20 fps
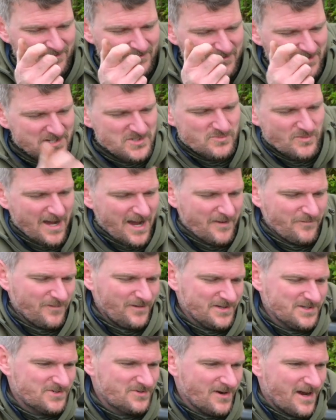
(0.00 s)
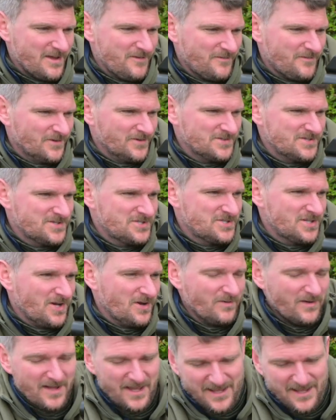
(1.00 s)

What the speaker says: This rifle is great fun to shoot.